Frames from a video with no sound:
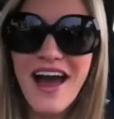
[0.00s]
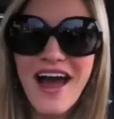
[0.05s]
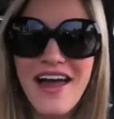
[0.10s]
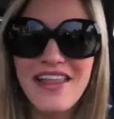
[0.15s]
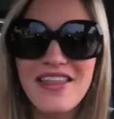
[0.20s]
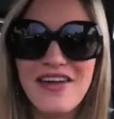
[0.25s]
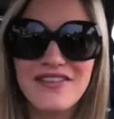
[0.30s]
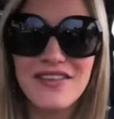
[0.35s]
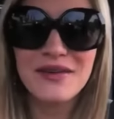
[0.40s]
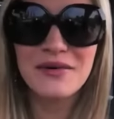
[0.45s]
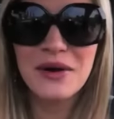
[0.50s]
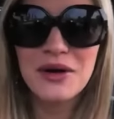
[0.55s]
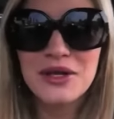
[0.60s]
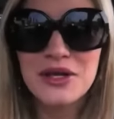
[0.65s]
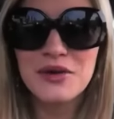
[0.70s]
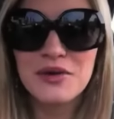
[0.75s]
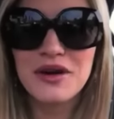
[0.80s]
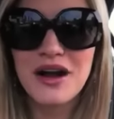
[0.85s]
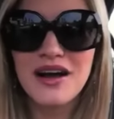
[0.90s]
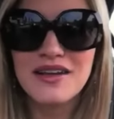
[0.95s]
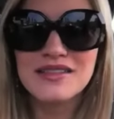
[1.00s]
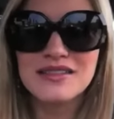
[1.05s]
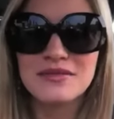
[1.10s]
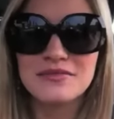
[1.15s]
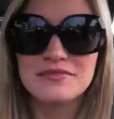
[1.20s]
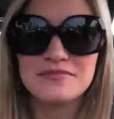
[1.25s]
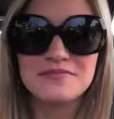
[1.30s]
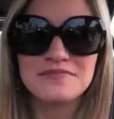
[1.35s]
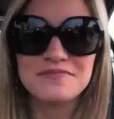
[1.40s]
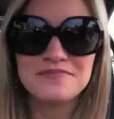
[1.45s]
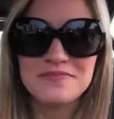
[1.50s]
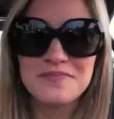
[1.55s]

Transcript: I love you. You are awesome.